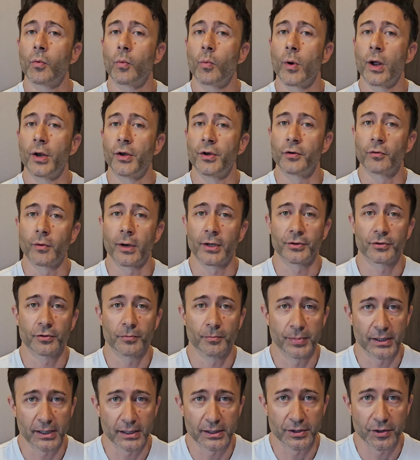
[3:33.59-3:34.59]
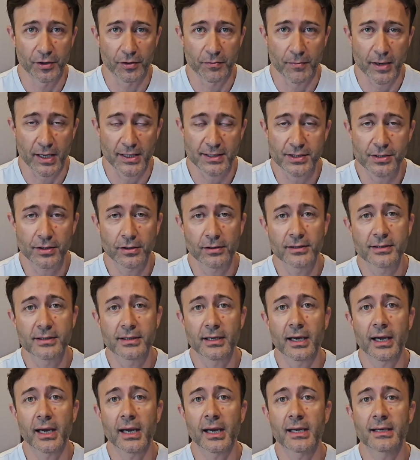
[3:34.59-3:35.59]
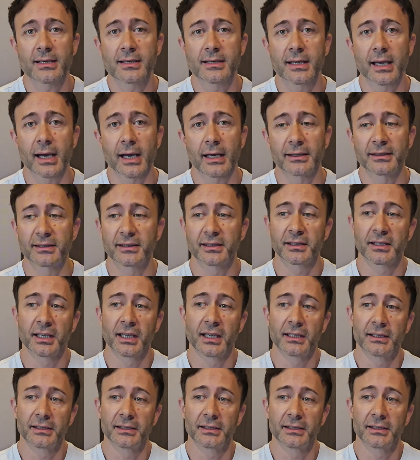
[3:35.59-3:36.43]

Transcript: when you want to build your muscles is that